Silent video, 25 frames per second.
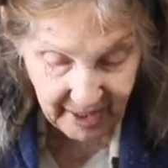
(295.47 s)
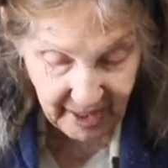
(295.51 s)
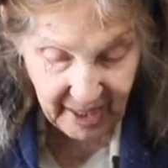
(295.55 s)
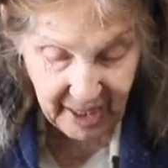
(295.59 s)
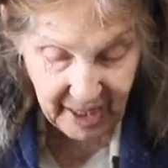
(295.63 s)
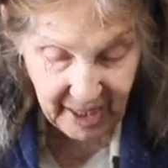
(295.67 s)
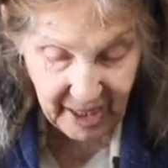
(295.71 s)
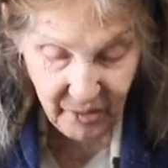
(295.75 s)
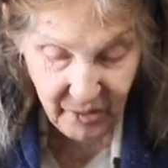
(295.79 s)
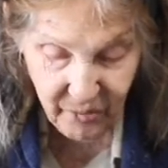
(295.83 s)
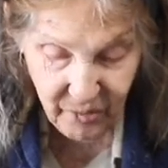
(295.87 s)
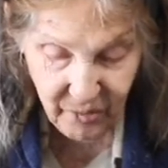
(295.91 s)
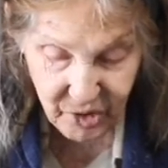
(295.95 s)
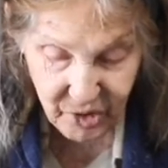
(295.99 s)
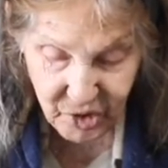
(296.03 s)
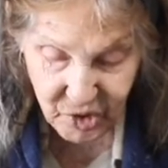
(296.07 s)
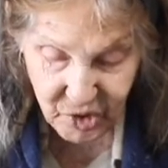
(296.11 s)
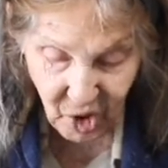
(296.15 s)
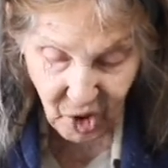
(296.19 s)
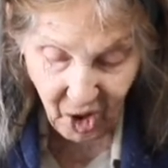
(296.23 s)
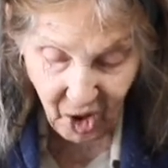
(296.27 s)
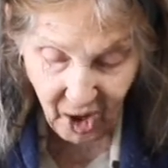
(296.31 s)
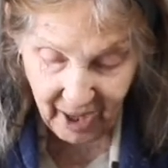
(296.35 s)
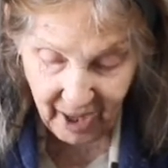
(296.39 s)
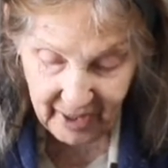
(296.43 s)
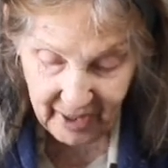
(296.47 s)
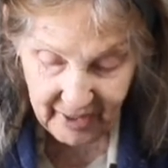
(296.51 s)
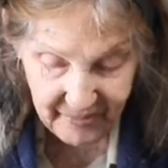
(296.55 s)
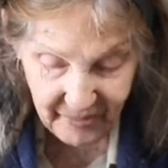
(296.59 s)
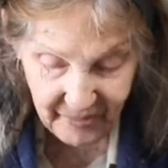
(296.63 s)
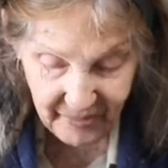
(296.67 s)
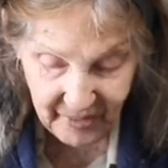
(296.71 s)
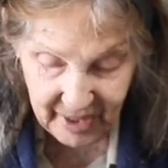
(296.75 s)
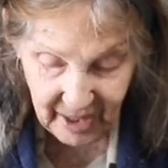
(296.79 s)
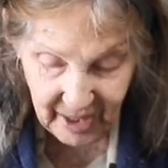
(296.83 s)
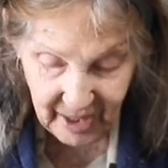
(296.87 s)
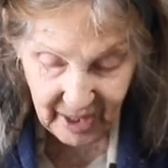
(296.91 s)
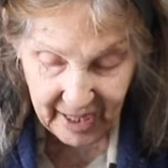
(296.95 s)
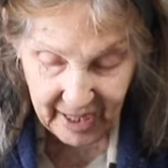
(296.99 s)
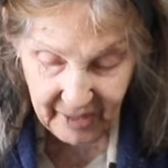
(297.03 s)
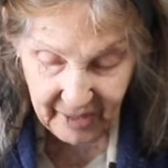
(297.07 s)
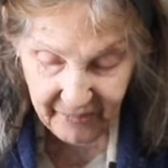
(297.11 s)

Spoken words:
He was shot and lay